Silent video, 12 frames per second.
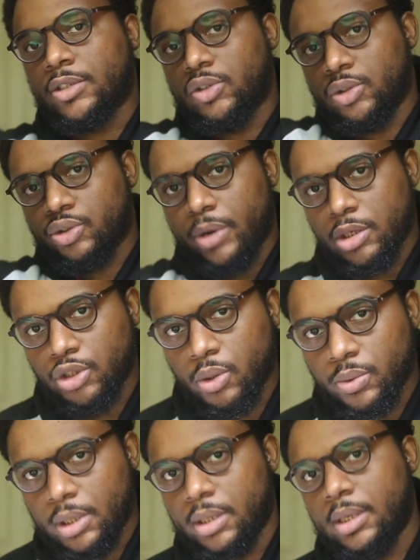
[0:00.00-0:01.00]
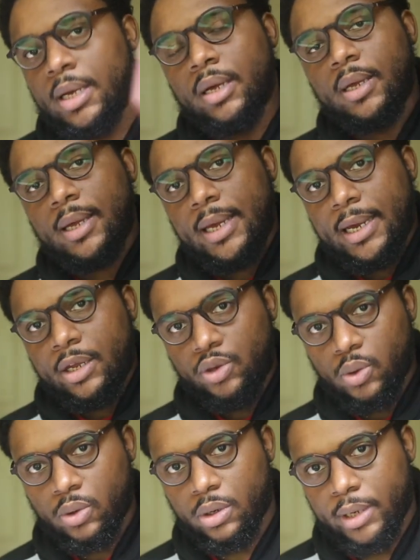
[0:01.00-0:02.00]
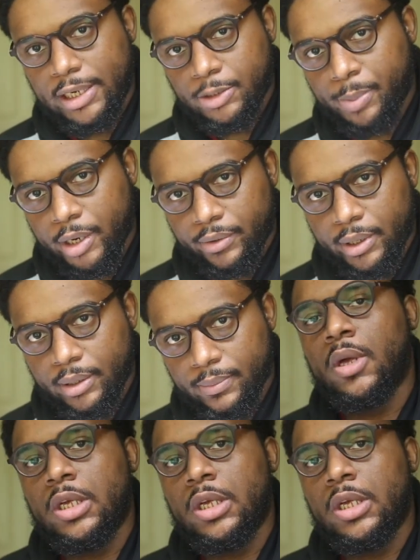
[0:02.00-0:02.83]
your TransUnion, and your Experian.